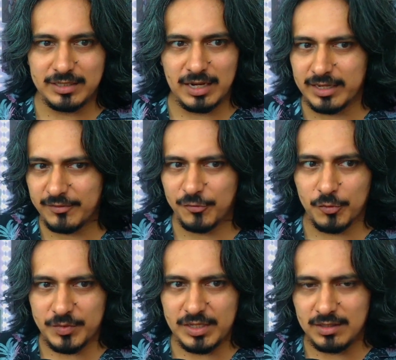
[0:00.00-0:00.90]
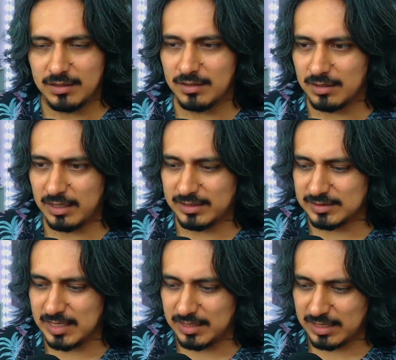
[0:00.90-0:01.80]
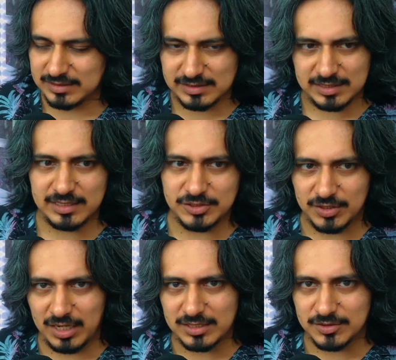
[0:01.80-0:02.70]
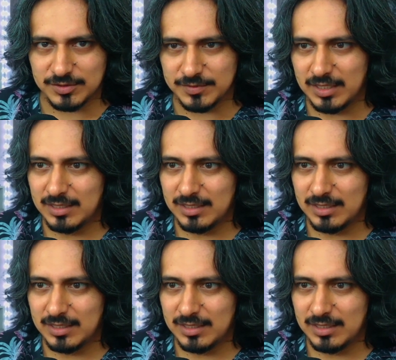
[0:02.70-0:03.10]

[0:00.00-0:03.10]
Like for me, like saying Assassination Classroom,